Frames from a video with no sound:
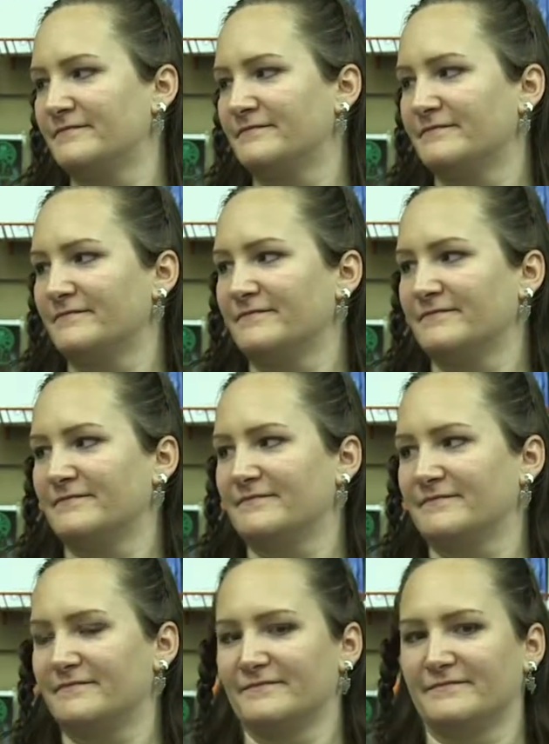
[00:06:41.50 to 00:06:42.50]

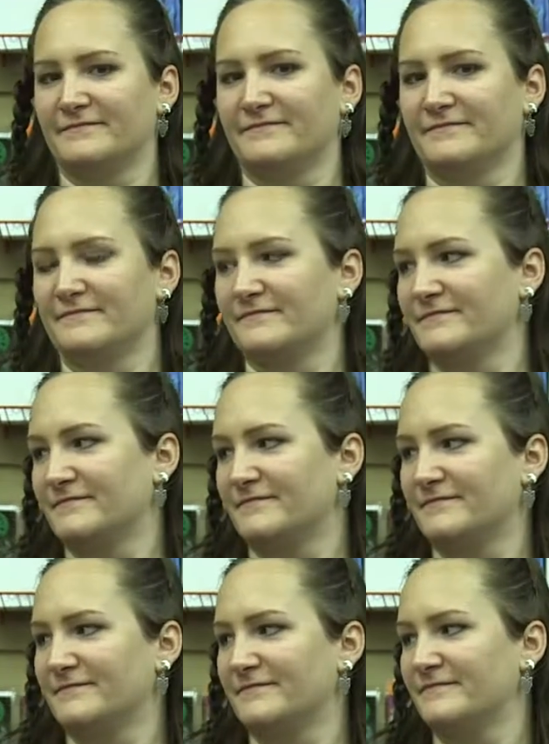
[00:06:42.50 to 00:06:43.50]

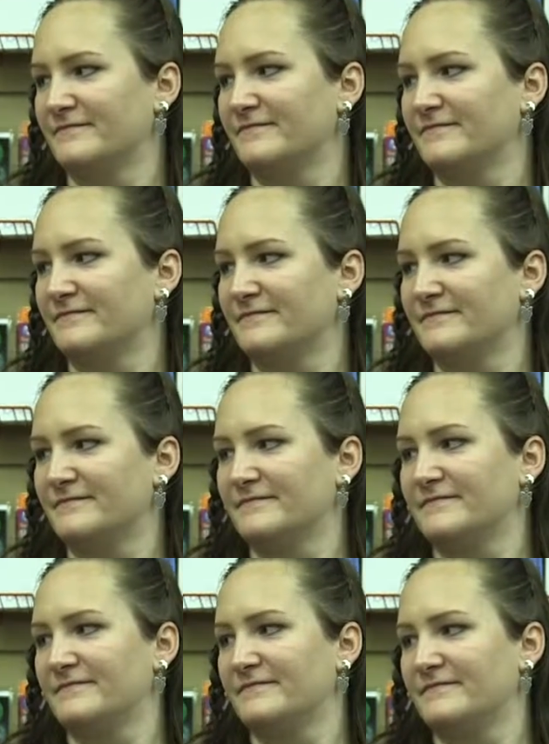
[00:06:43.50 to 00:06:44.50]

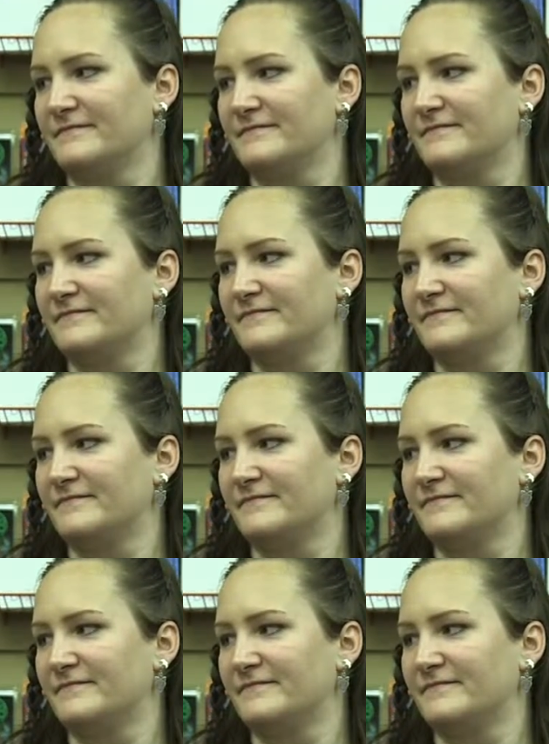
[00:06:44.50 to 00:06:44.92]
(not speaking)